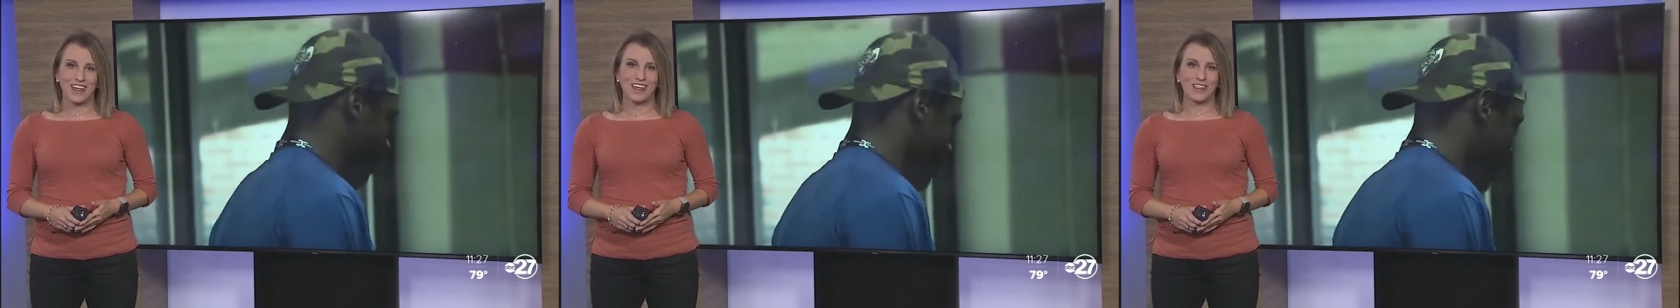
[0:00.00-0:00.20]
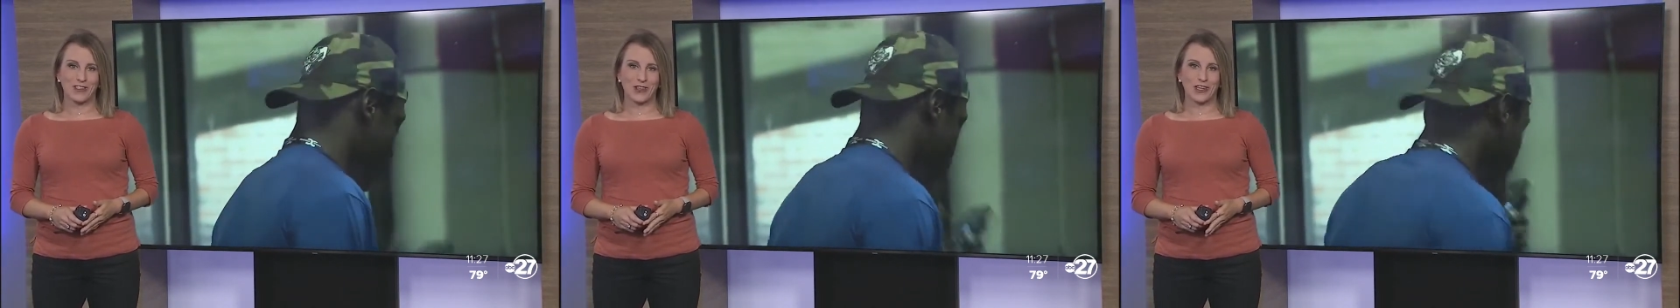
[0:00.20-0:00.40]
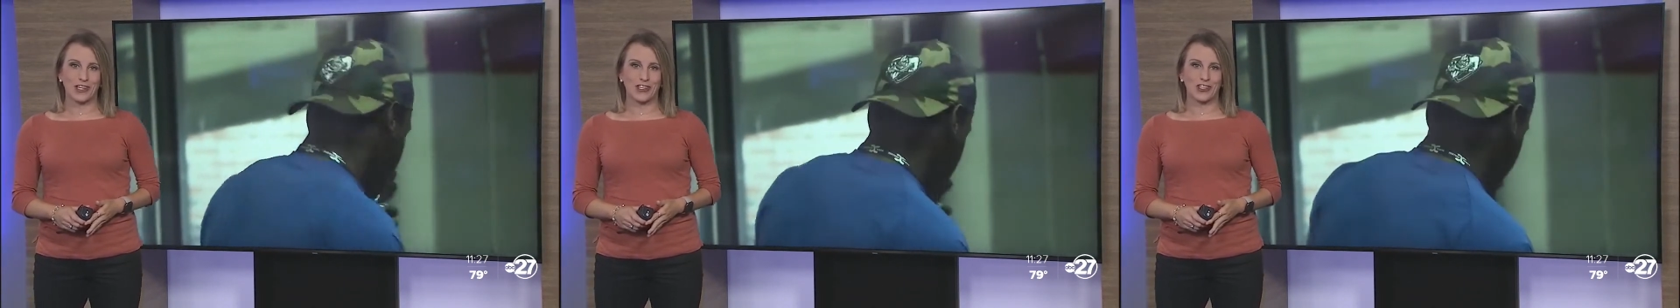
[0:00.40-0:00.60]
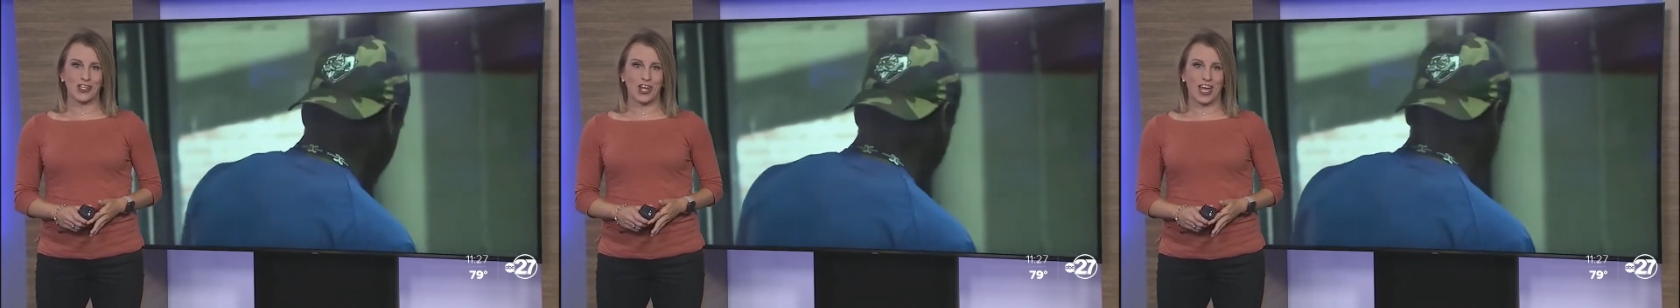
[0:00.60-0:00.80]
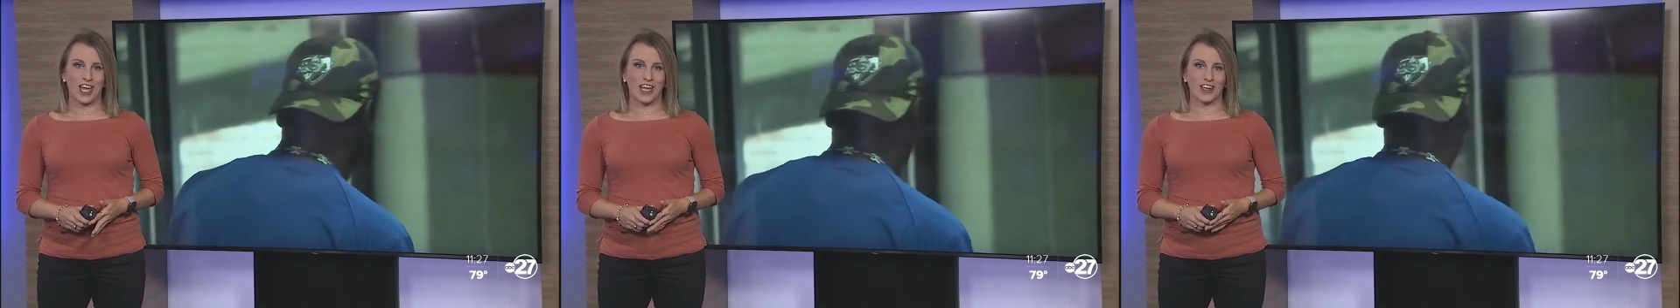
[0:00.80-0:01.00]
is looking to
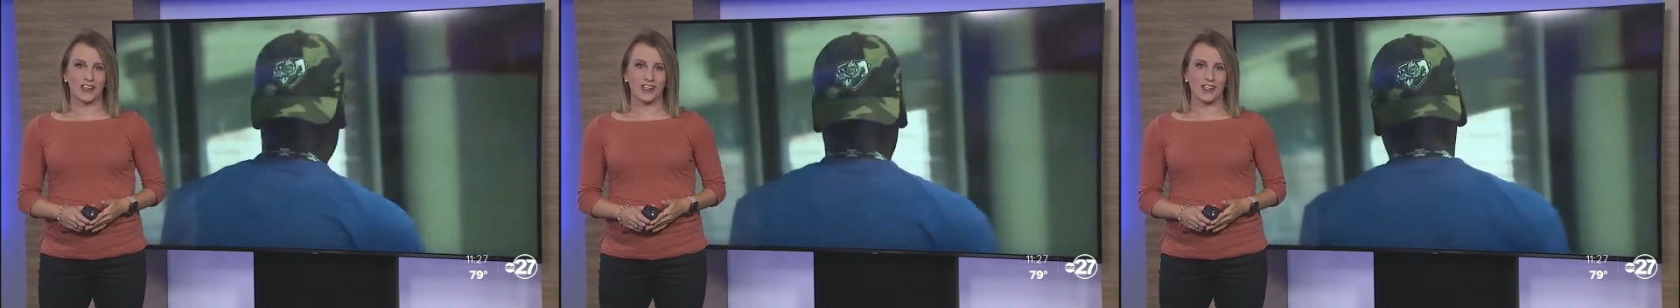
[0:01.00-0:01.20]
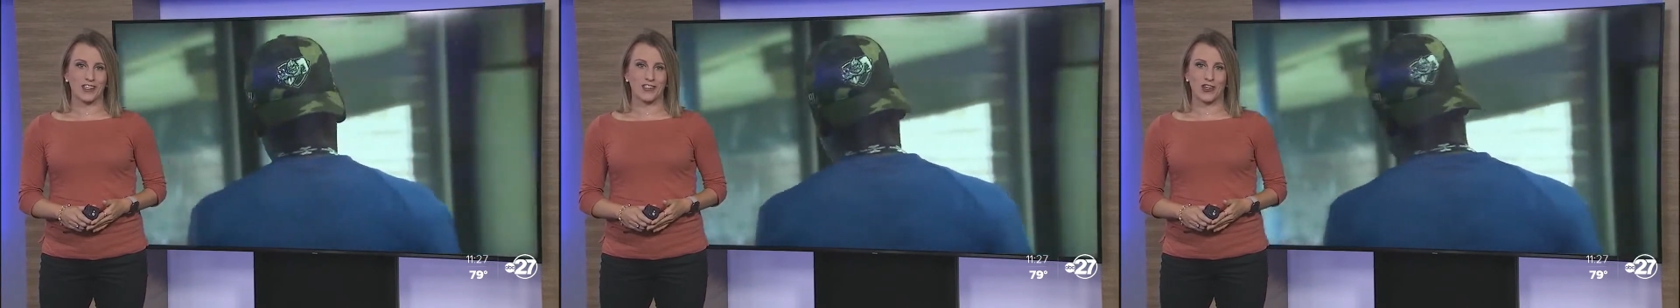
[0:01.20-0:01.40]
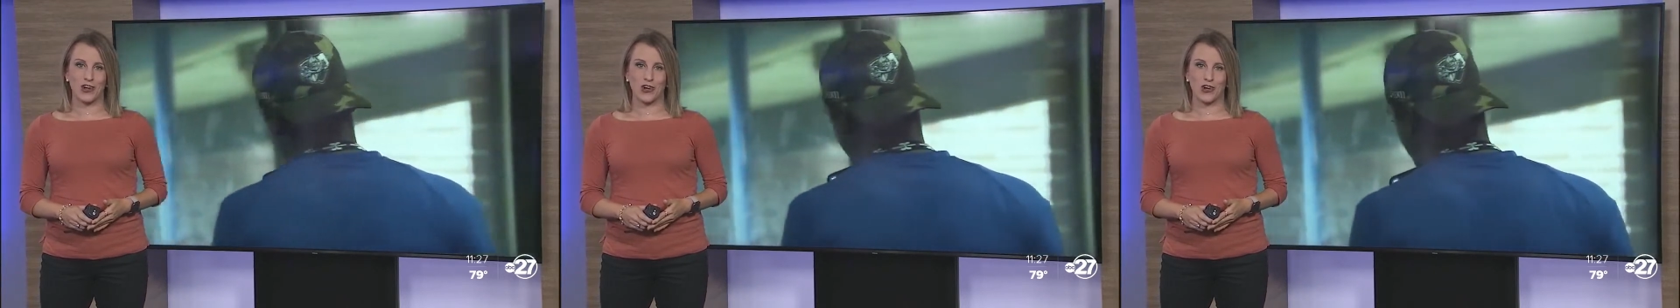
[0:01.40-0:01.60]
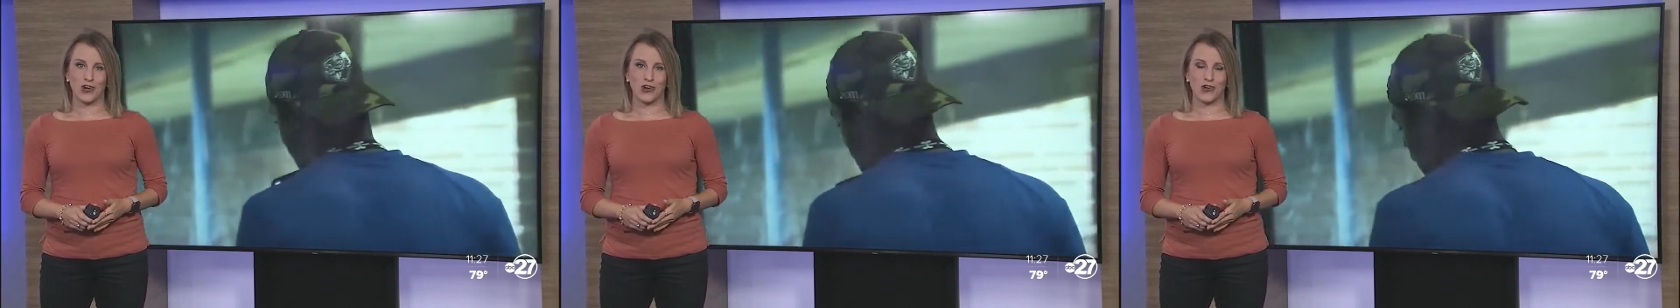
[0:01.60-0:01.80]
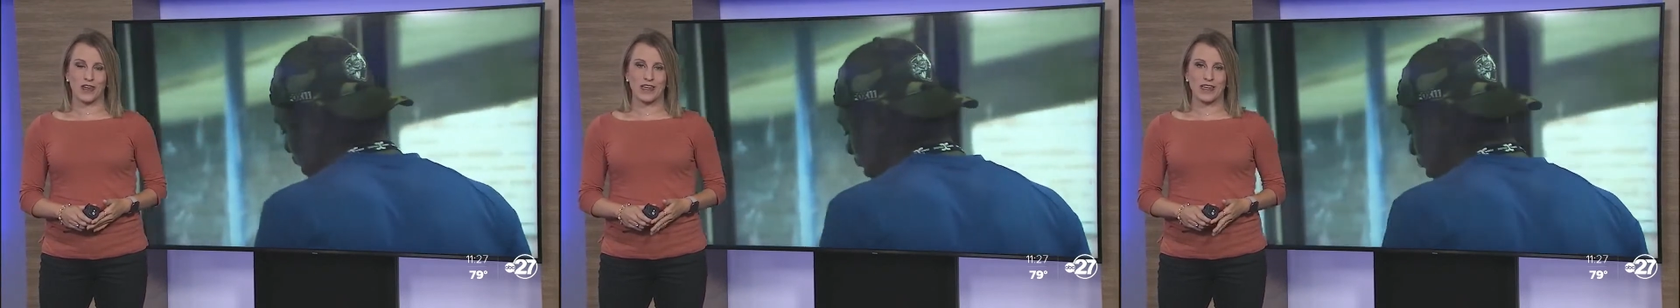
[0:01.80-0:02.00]
change and in
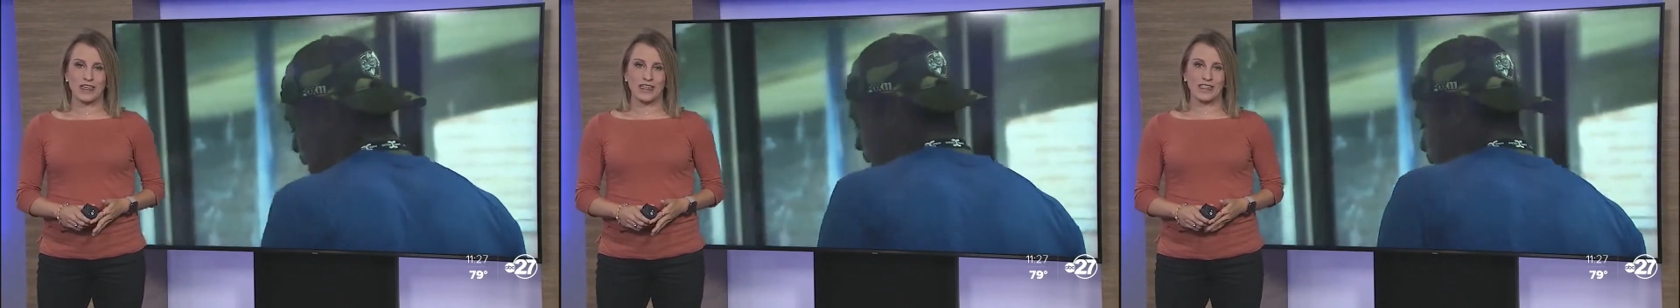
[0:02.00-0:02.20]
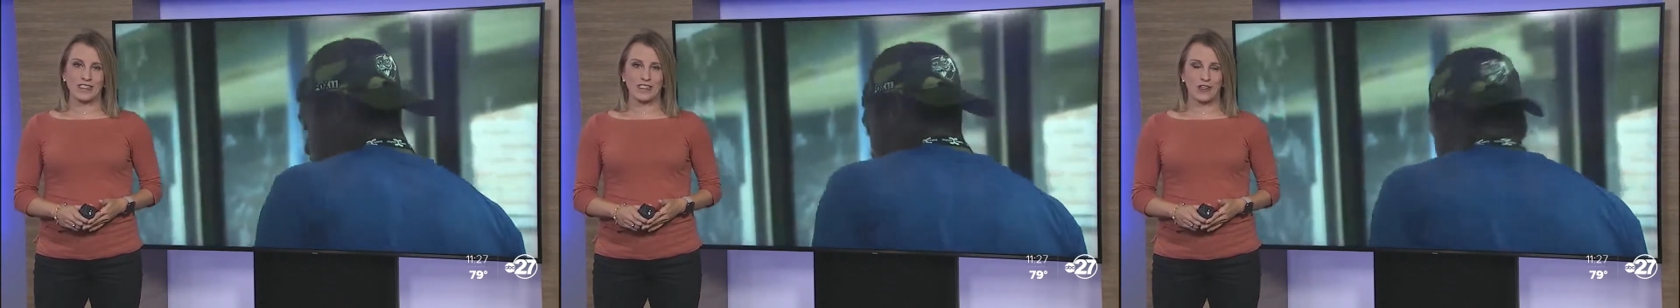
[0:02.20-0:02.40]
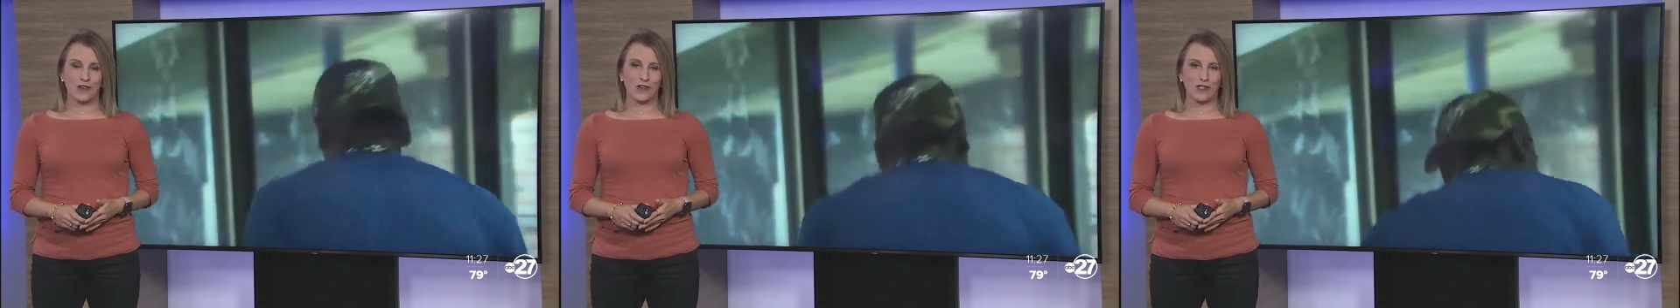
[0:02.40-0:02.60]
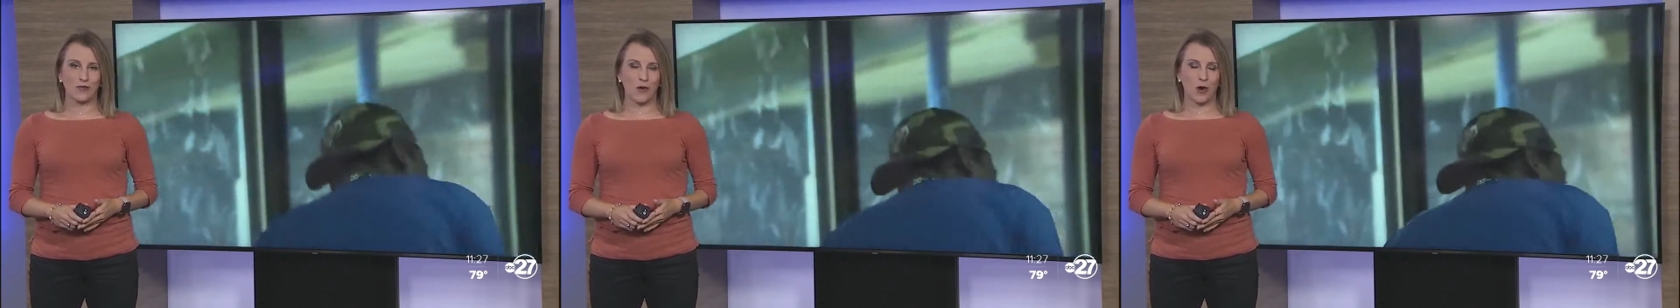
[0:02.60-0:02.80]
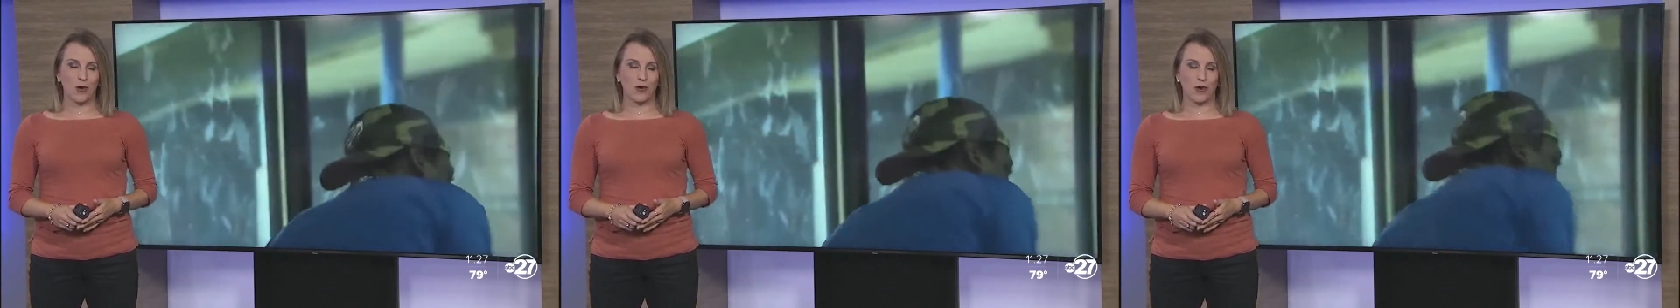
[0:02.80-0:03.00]
turn steer this
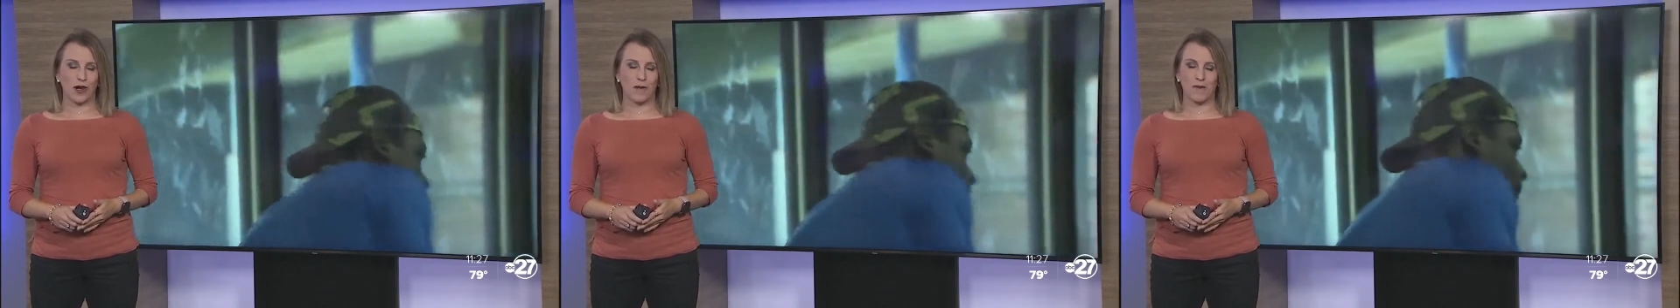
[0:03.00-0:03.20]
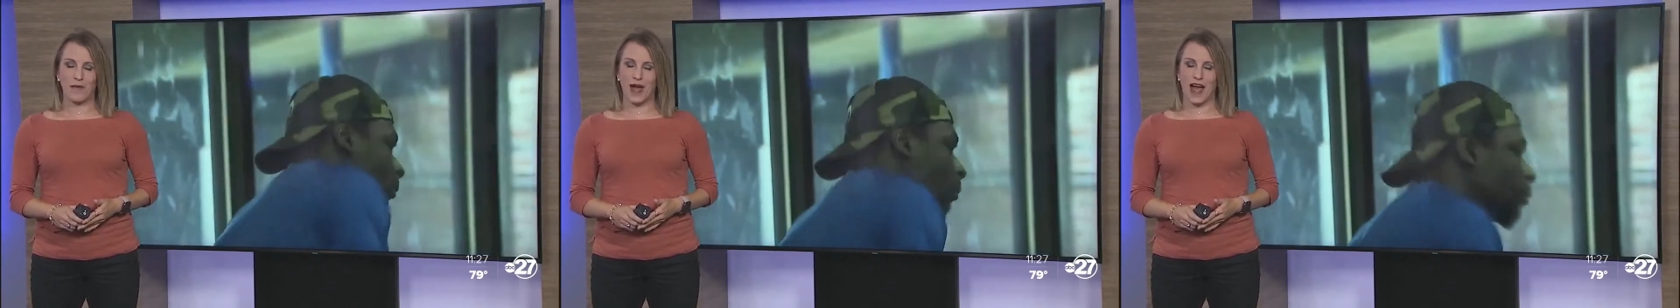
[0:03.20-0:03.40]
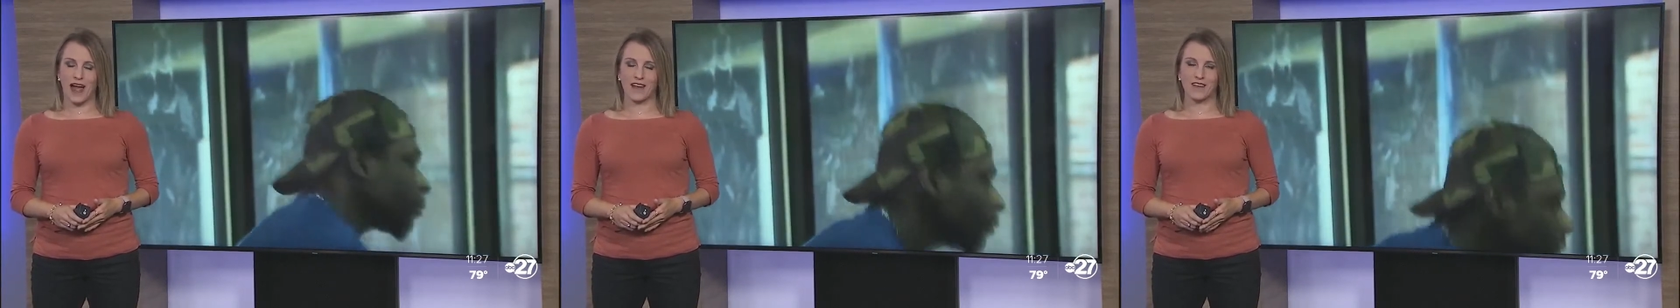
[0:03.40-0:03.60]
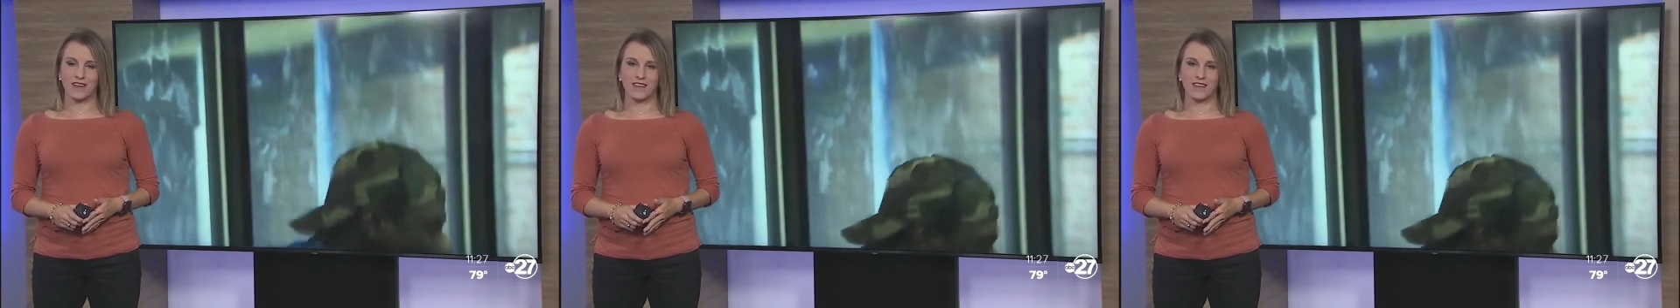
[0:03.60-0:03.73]
program back